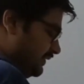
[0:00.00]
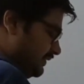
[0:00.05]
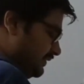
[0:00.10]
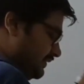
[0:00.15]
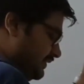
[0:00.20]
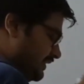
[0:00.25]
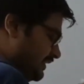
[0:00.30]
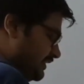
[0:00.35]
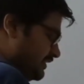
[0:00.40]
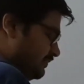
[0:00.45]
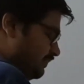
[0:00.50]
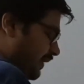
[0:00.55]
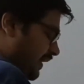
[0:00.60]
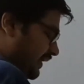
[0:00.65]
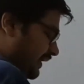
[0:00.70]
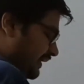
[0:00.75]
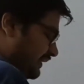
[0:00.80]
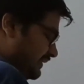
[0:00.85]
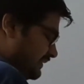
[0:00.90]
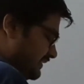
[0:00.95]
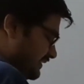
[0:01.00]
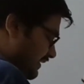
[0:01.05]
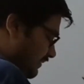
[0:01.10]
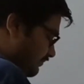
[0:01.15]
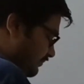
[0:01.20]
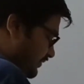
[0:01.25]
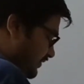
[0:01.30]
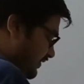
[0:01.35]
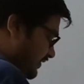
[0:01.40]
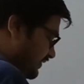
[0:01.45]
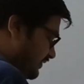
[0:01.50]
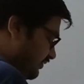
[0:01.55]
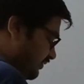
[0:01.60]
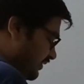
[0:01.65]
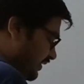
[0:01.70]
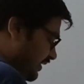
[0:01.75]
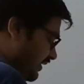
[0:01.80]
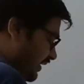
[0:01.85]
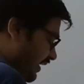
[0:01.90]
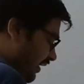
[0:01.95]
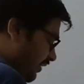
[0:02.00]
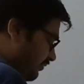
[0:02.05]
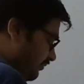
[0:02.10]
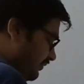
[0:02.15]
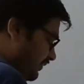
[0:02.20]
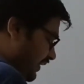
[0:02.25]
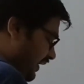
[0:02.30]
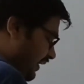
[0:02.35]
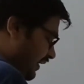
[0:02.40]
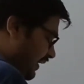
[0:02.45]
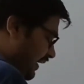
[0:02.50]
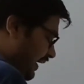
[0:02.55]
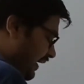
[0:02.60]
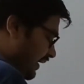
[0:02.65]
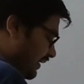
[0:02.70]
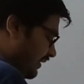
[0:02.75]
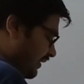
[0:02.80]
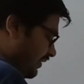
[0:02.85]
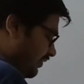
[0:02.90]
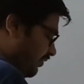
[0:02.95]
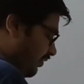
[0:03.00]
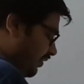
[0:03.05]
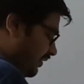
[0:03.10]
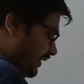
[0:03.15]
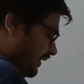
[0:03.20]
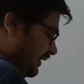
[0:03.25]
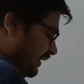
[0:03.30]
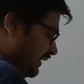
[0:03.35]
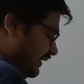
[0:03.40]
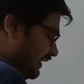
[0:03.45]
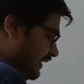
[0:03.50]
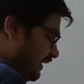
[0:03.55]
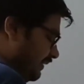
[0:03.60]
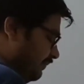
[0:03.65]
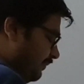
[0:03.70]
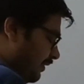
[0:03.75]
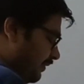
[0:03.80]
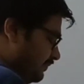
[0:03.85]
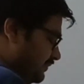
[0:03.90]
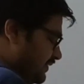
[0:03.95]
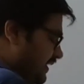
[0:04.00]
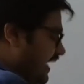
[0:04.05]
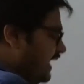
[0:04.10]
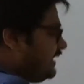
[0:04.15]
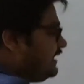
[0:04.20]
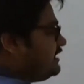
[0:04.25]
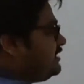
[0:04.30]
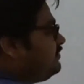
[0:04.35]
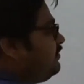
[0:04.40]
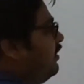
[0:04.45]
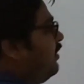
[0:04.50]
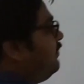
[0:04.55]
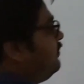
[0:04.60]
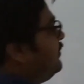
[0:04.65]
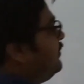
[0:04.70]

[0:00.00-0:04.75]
This bucket is emptied on the ground and a conical heap of sand is found.